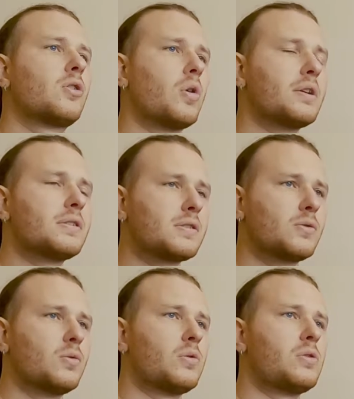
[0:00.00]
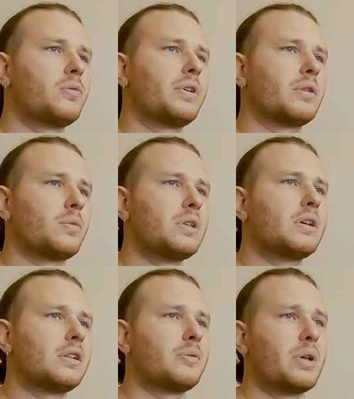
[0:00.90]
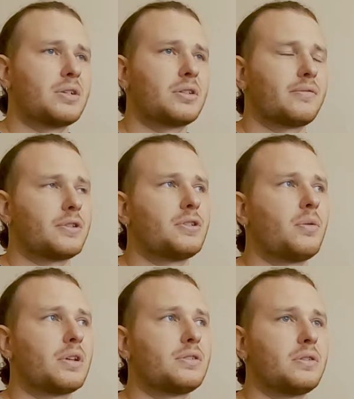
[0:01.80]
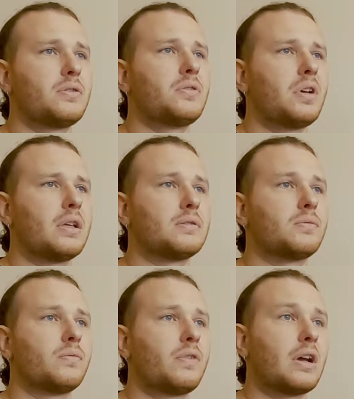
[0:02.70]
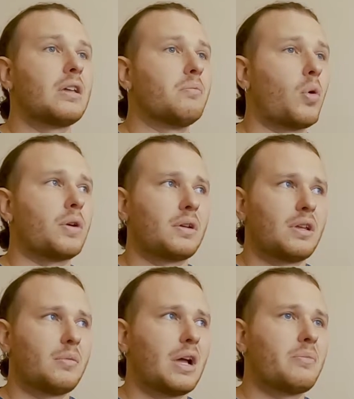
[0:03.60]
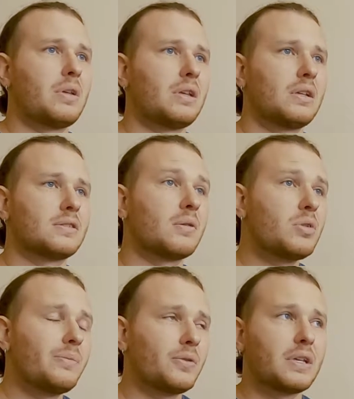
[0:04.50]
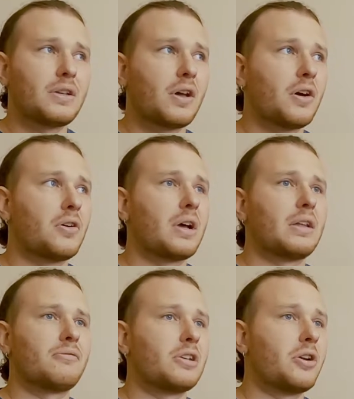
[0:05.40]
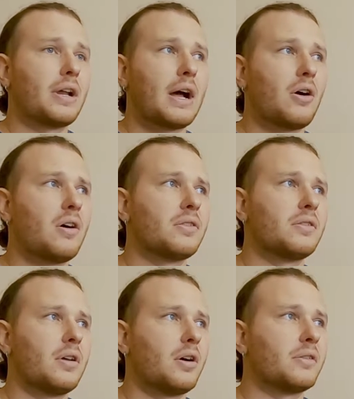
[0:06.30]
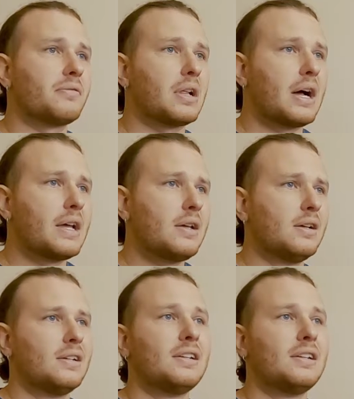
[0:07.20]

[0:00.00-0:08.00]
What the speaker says: going to school with a really clear picture of what you want to do is very important in my opinion. Some people can go and figure it out on the fly.